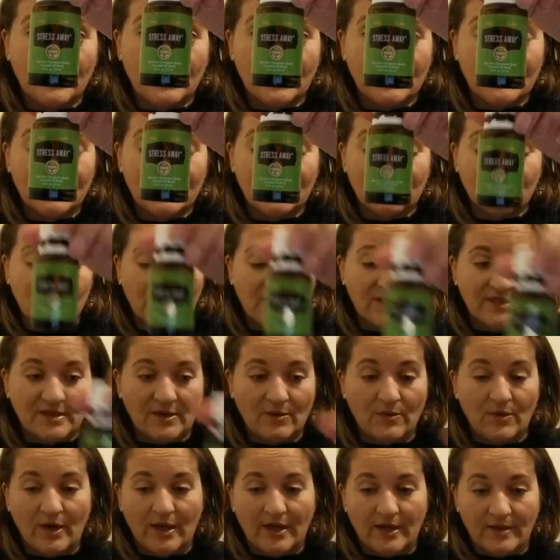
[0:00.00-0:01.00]
Is Stress
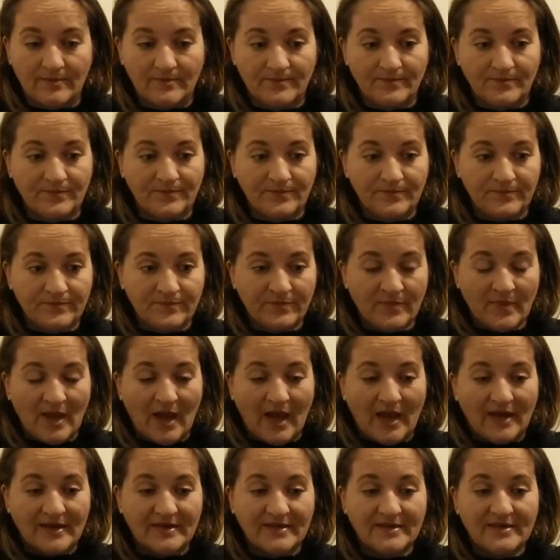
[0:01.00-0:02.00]
Away,
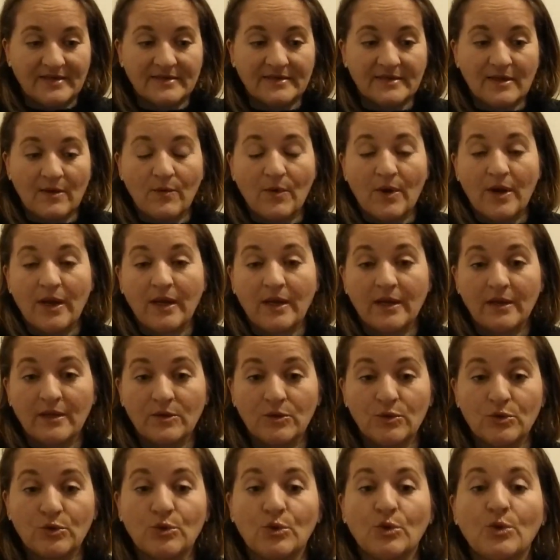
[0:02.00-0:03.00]
and this is the way
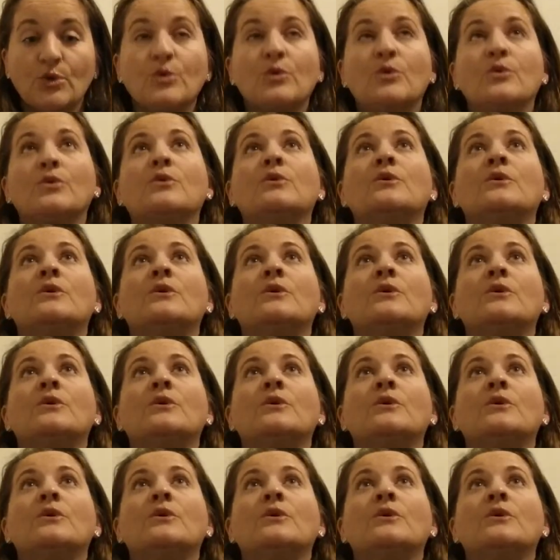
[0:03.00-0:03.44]
to